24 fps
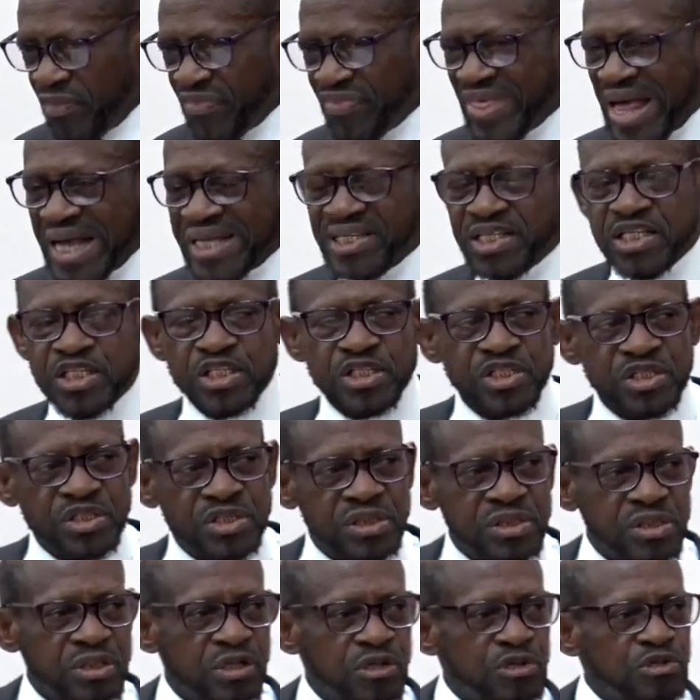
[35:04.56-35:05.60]
That
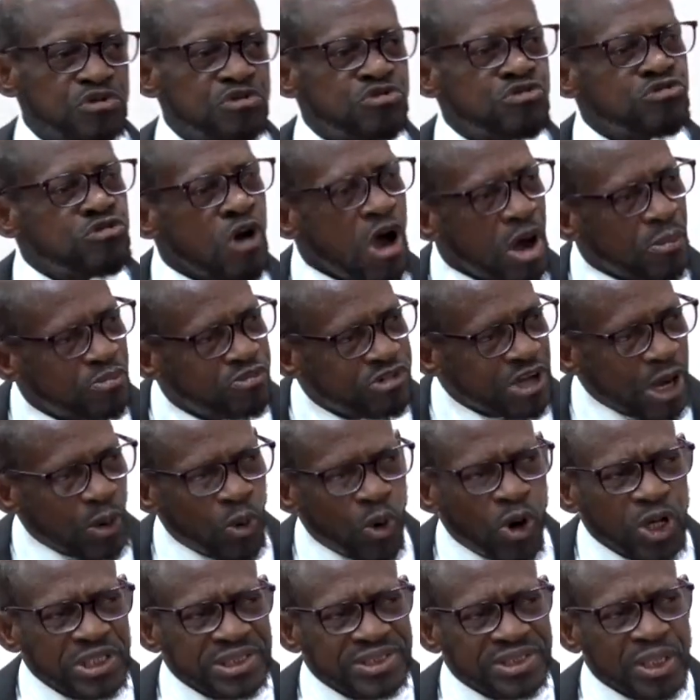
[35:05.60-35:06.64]
is robbery. I
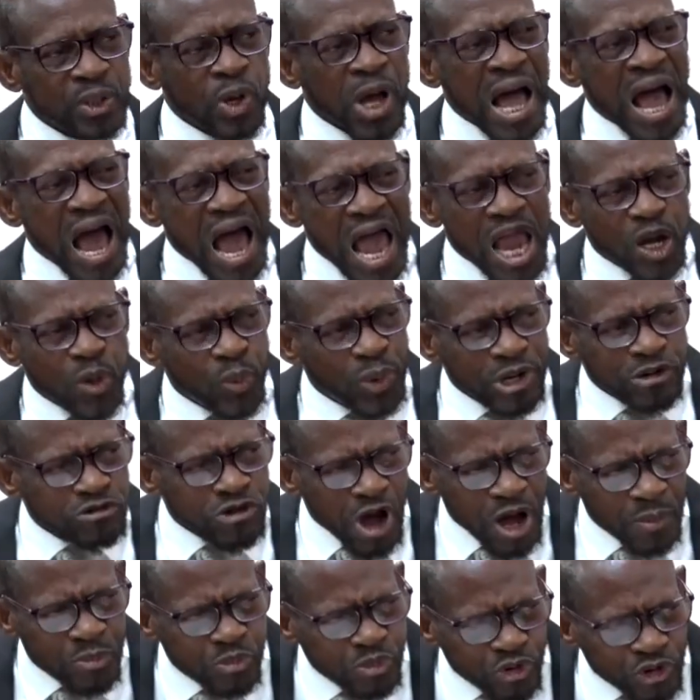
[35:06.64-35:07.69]
won't say highway
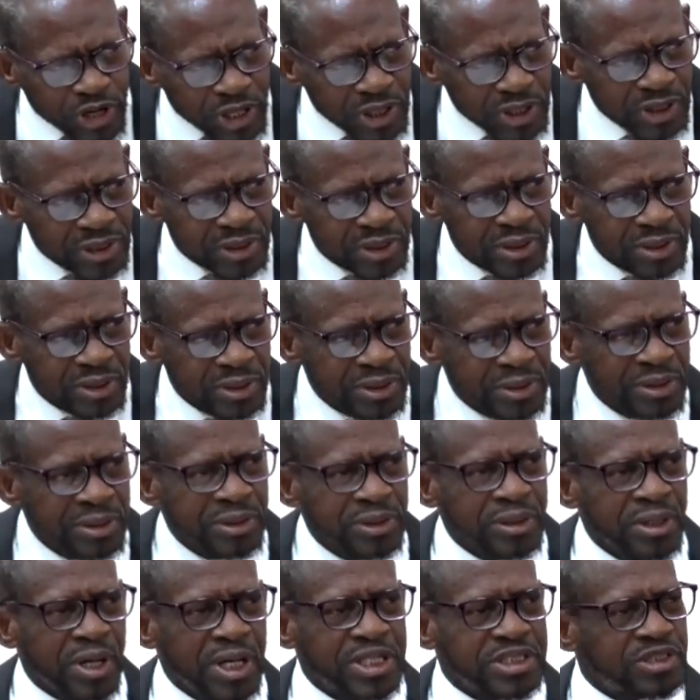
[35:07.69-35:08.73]
robbery,
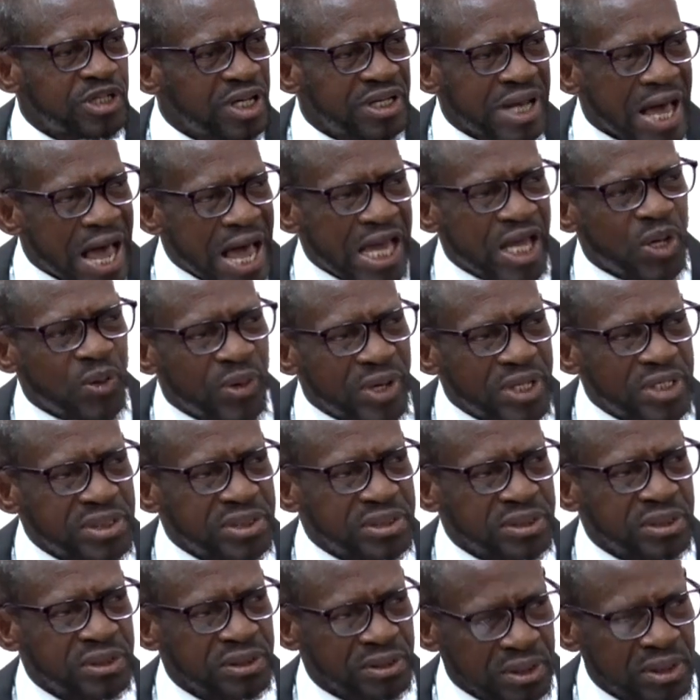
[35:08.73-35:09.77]
because it's not
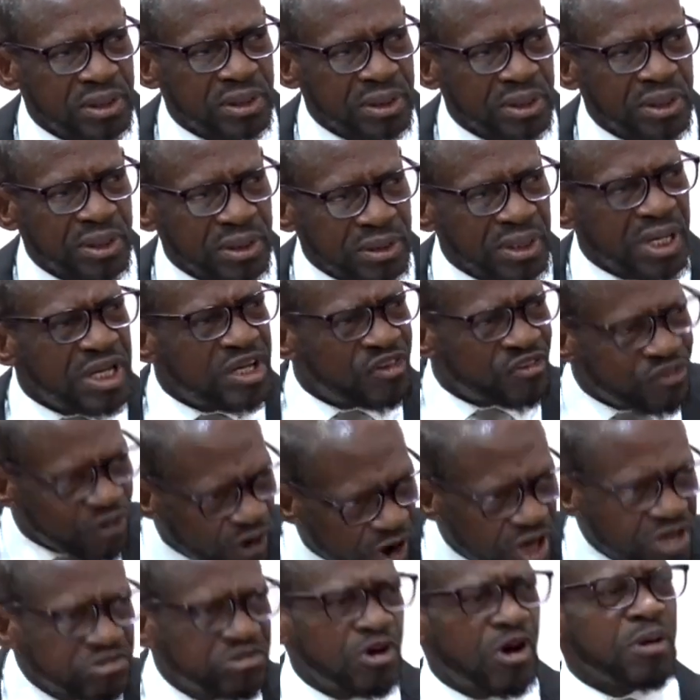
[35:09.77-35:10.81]
highways,
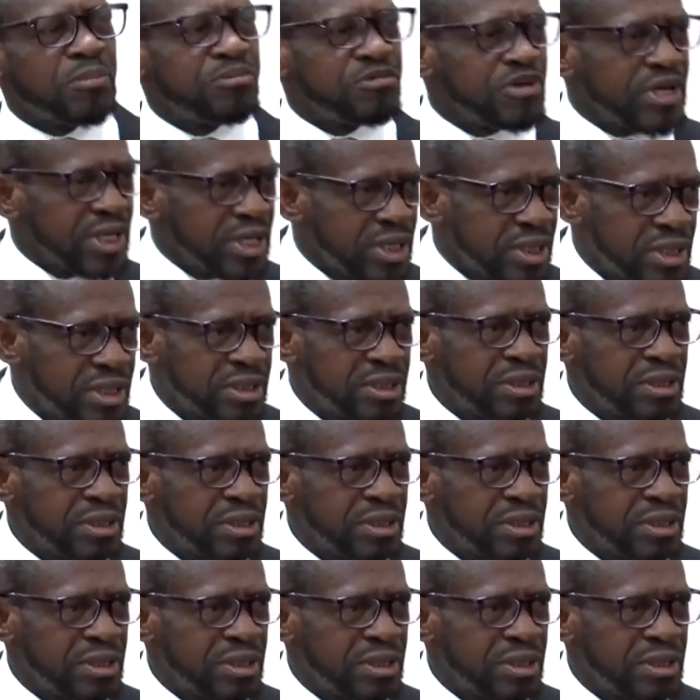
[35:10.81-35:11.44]
telephone robbery.